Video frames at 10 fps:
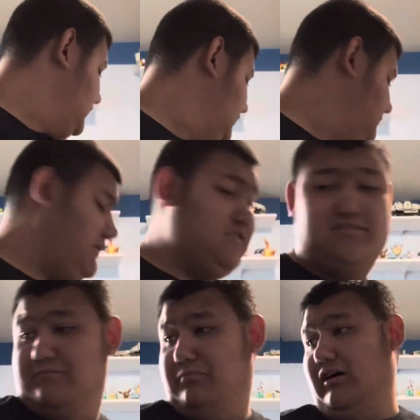
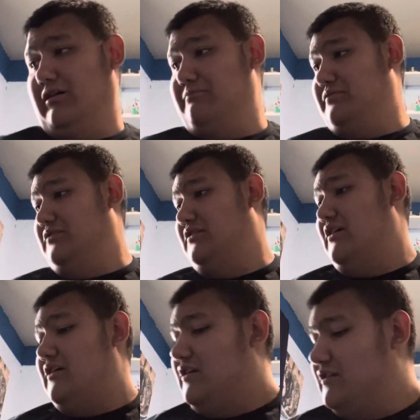expensive pop.
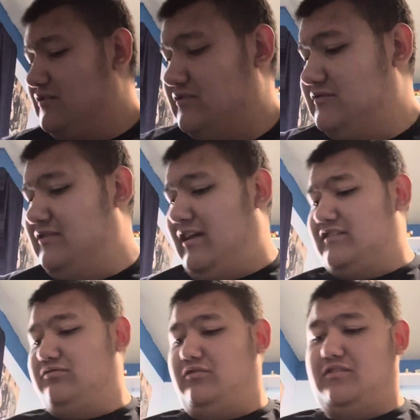Next
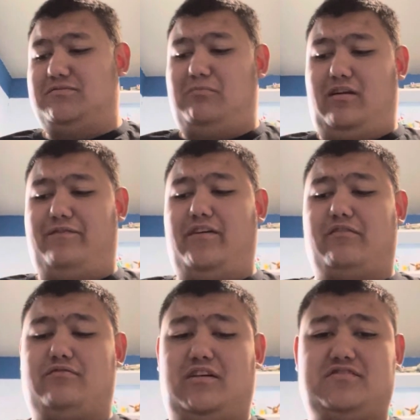one is my favorite
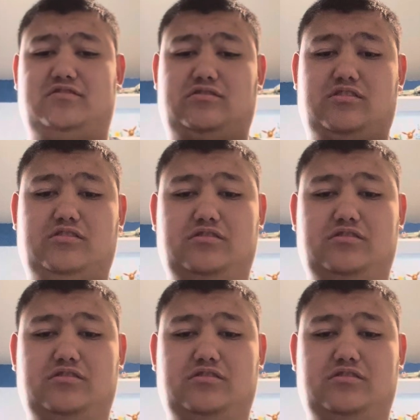wrestler,